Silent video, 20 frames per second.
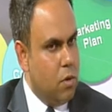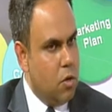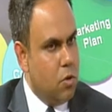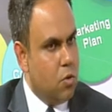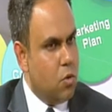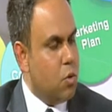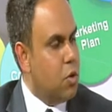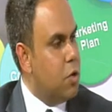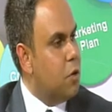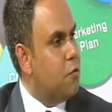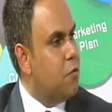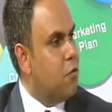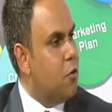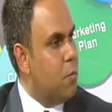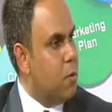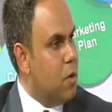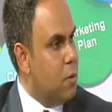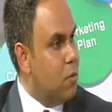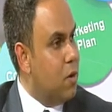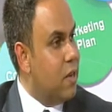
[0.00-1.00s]
three or four
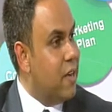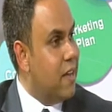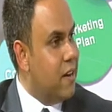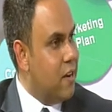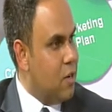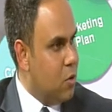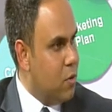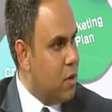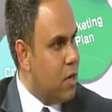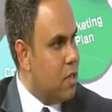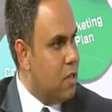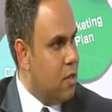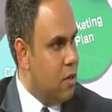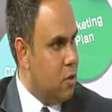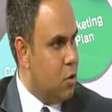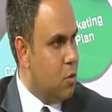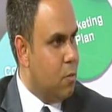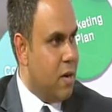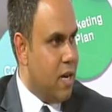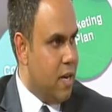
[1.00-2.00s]
people getting together
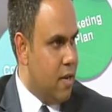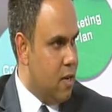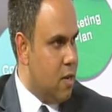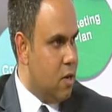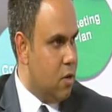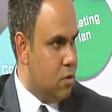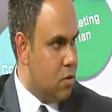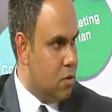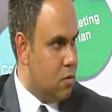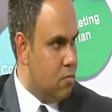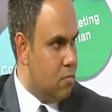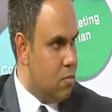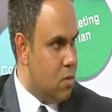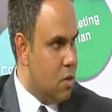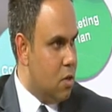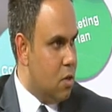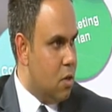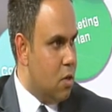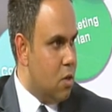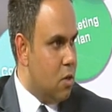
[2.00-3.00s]
to buy a house.
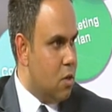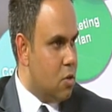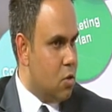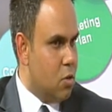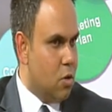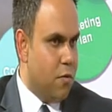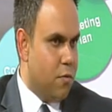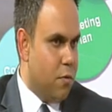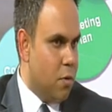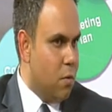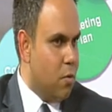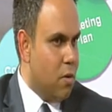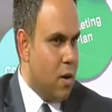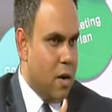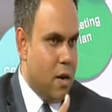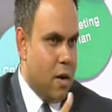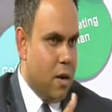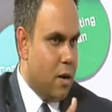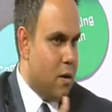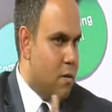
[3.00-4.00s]
So if you
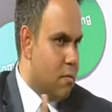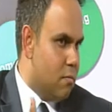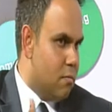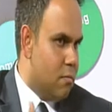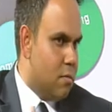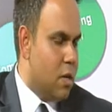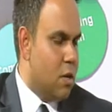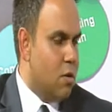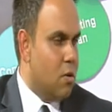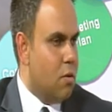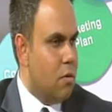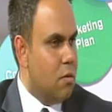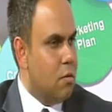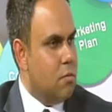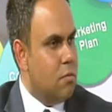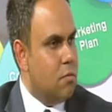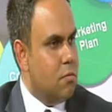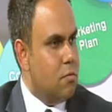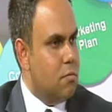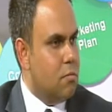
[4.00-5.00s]
are,
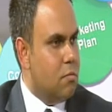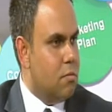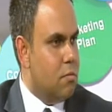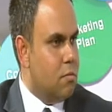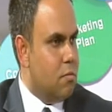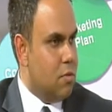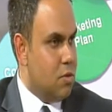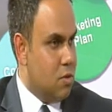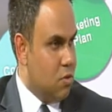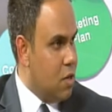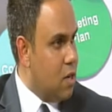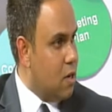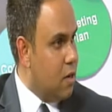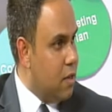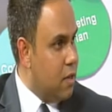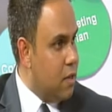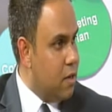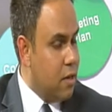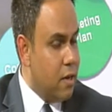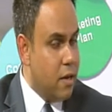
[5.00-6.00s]

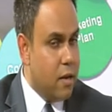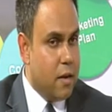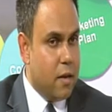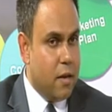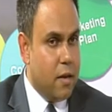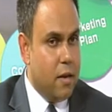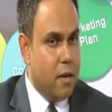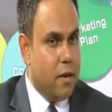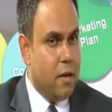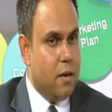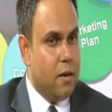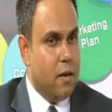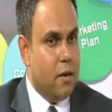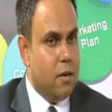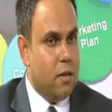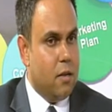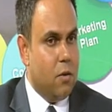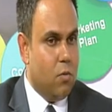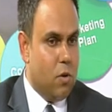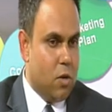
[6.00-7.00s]
struggling again
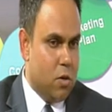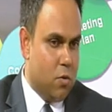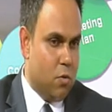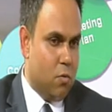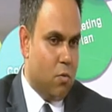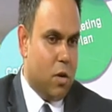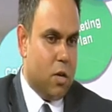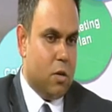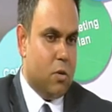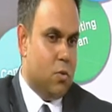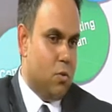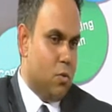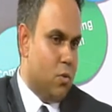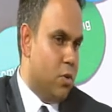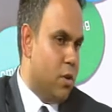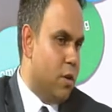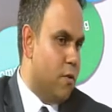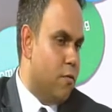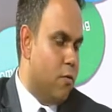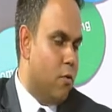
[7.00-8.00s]
and you want to one, two,
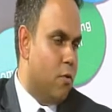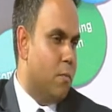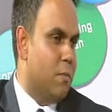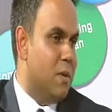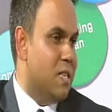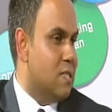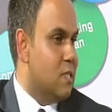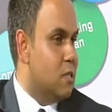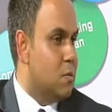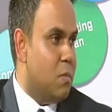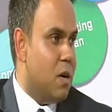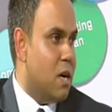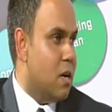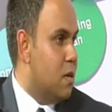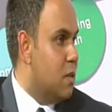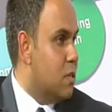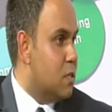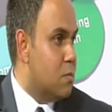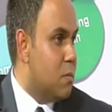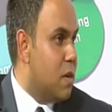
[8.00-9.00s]
three, four business
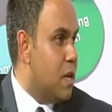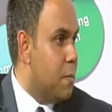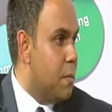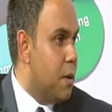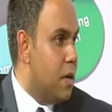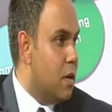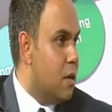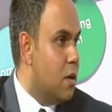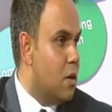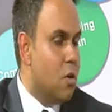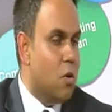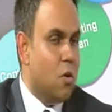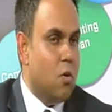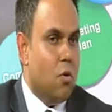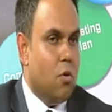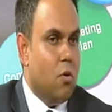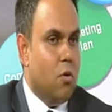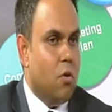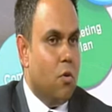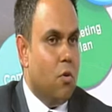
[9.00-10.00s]
partners maybe,
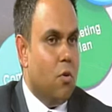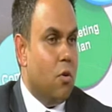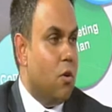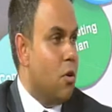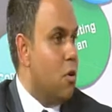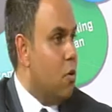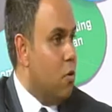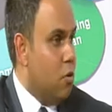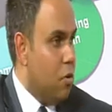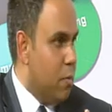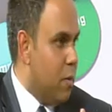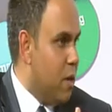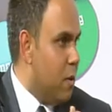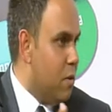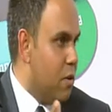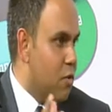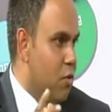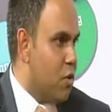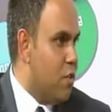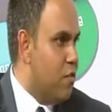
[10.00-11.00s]
or
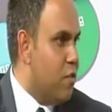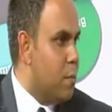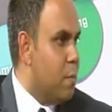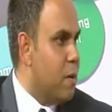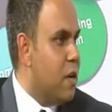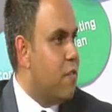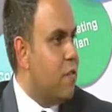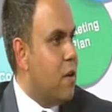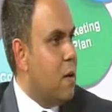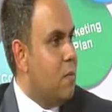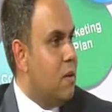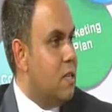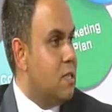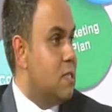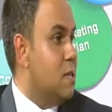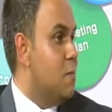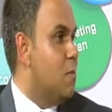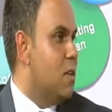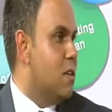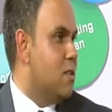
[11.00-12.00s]
maybe if you have a big family, siblings.